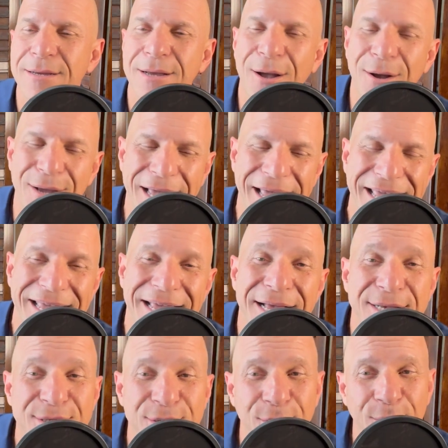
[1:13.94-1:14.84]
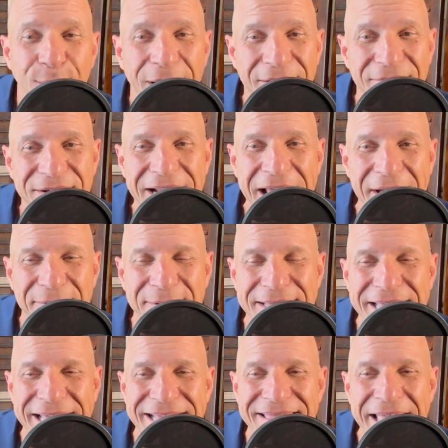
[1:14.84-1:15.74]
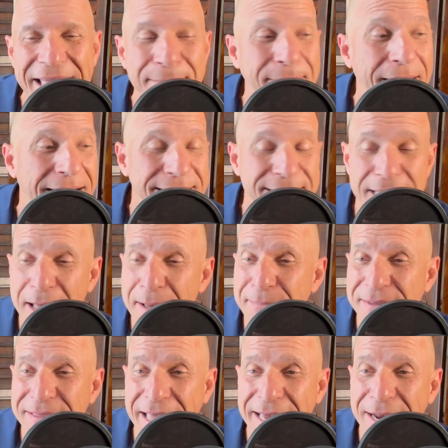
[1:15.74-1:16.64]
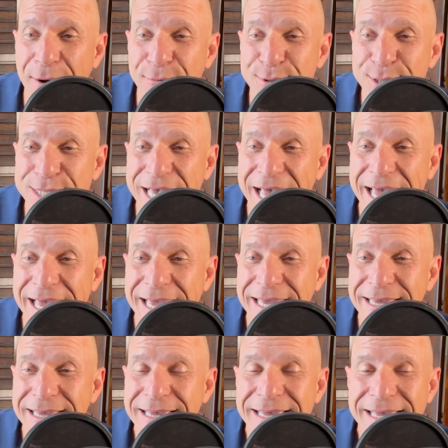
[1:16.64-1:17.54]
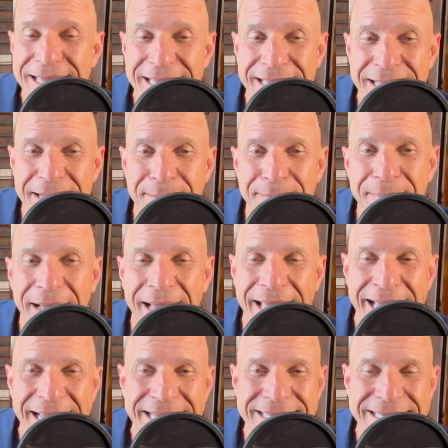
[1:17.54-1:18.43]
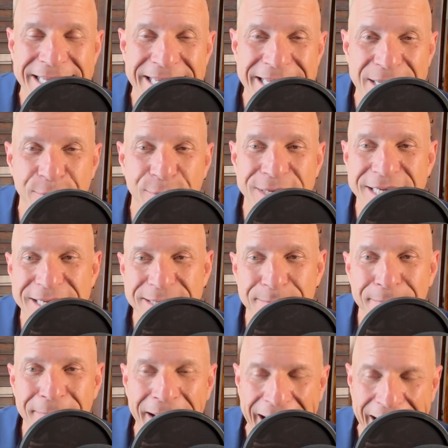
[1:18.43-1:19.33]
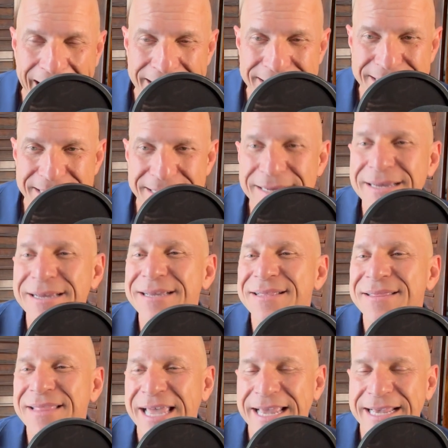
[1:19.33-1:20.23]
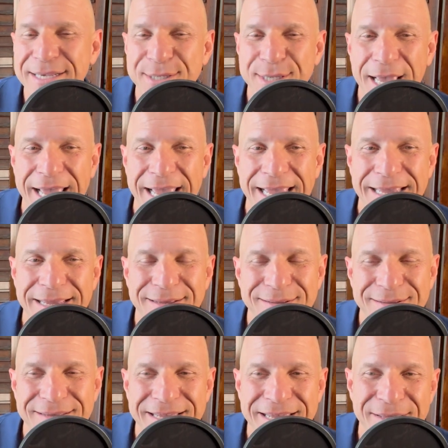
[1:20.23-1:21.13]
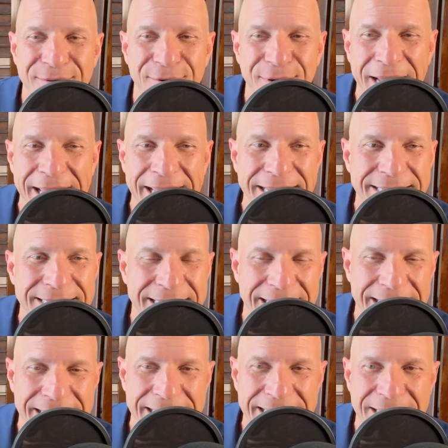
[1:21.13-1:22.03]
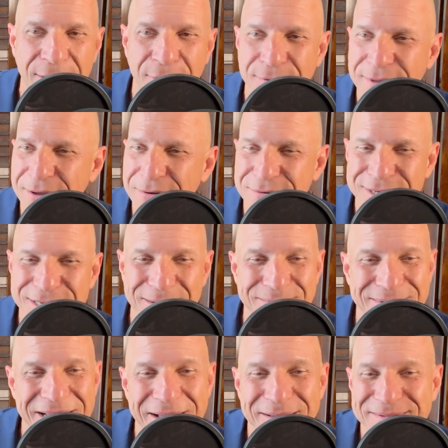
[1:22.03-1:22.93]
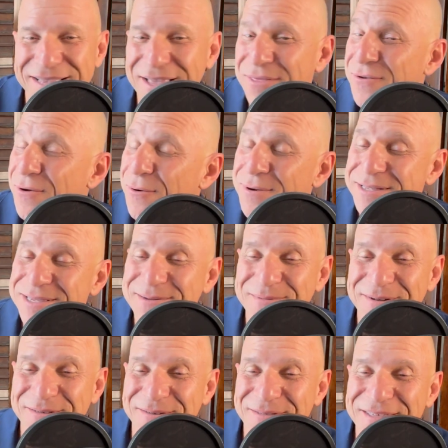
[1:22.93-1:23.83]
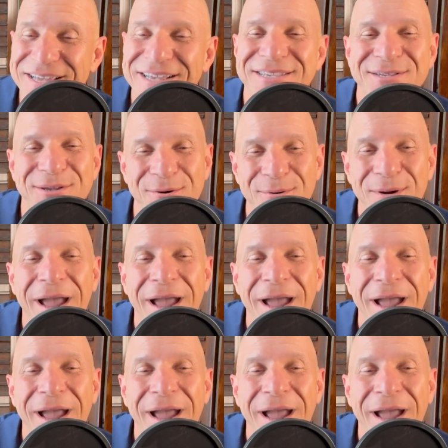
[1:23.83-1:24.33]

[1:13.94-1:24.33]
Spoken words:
Okay, so every now and then they mess up and they don't say MAT, which is MAT. They say either AT, or sometimes they throw in some other things. So